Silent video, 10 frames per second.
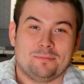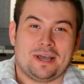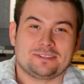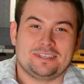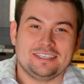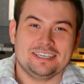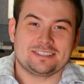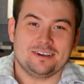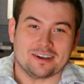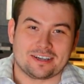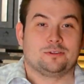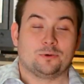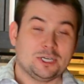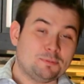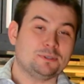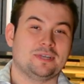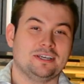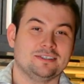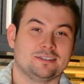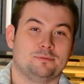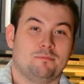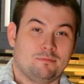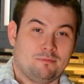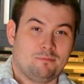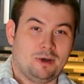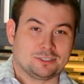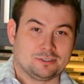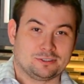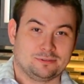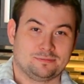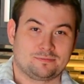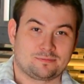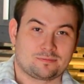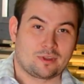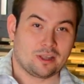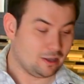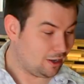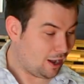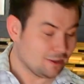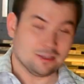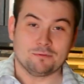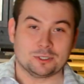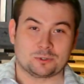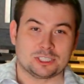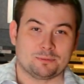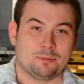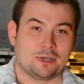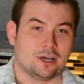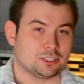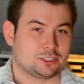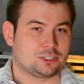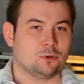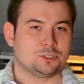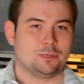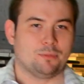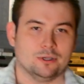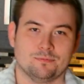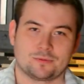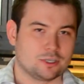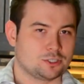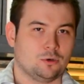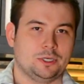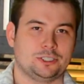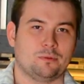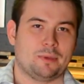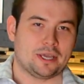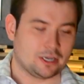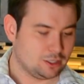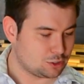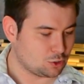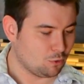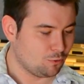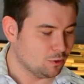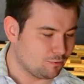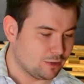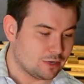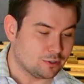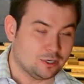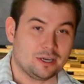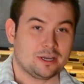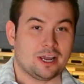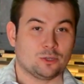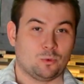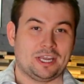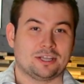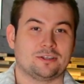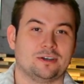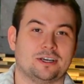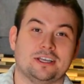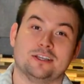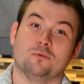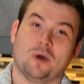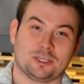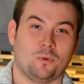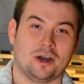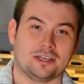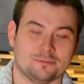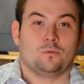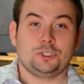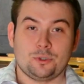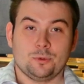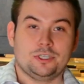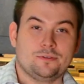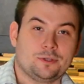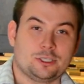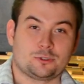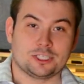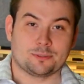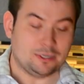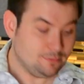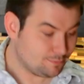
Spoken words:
back to Date Night Cook. The recipe tonight, mussels. I love this recipe because it's so simple, so easy to make, so full of flavor, and we get to cook it in white wine. What you will need for this recipe: